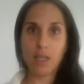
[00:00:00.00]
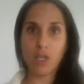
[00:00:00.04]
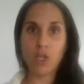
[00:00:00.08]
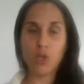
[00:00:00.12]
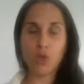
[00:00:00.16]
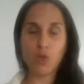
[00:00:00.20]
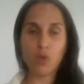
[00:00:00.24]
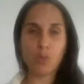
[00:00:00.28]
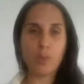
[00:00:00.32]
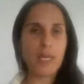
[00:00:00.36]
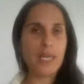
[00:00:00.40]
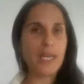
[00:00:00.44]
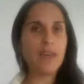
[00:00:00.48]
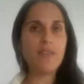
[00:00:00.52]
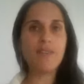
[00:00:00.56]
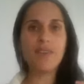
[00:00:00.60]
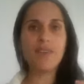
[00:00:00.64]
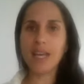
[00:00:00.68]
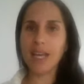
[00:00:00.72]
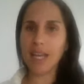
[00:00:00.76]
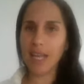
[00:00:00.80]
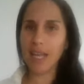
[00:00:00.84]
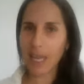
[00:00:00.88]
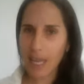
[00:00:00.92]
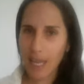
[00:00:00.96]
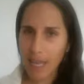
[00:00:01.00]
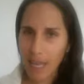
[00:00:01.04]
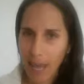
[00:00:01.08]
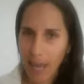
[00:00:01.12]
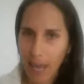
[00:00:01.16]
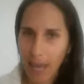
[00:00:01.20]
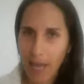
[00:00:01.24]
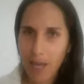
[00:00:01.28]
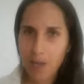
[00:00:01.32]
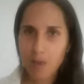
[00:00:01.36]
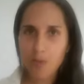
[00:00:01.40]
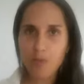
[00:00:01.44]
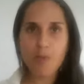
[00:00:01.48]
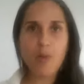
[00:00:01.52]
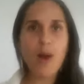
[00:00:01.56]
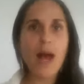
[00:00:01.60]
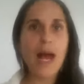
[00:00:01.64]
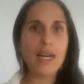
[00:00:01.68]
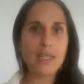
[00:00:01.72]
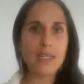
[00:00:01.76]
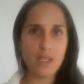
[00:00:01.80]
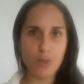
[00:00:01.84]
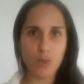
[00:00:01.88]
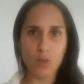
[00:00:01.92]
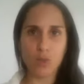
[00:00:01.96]
We'll be giving a lot of
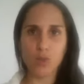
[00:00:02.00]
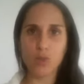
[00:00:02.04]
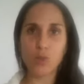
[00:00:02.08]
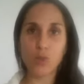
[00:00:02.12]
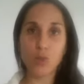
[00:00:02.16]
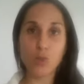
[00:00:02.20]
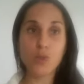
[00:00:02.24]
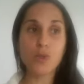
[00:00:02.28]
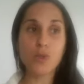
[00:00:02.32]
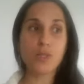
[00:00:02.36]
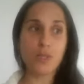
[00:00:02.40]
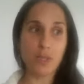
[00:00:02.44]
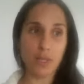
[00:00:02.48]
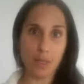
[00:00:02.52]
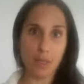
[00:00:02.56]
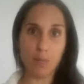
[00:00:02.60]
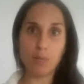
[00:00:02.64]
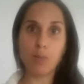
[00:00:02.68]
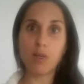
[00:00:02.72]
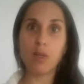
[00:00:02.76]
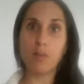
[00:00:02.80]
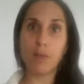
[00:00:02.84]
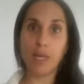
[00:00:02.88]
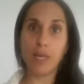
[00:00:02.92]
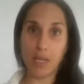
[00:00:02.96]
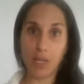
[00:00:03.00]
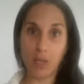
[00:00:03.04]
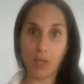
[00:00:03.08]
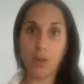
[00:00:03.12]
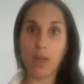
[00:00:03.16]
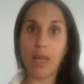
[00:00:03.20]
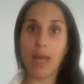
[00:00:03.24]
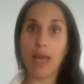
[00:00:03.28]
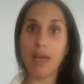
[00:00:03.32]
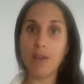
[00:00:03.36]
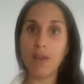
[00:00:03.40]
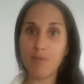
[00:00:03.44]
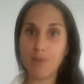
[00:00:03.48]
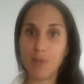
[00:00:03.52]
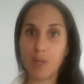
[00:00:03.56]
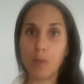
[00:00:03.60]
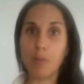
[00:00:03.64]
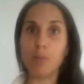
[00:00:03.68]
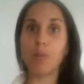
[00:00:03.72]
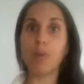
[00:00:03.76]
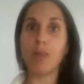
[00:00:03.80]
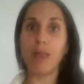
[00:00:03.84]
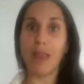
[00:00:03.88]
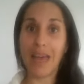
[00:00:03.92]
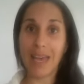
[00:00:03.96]
practical tools to implement in your life and
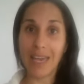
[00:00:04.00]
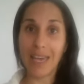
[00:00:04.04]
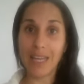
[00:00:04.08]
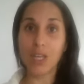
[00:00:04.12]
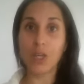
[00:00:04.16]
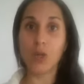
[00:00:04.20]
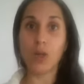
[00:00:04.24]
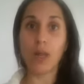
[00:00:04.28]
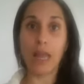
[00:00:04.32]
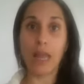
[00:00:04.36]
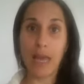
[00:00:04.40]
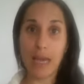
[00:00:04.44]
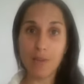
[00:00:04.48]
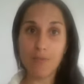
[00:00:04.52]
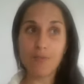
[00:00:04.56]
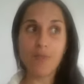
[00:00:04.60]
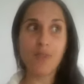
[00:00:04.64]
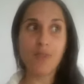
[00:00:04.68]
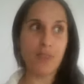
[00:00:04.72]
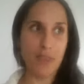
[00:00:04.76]
apply in your life,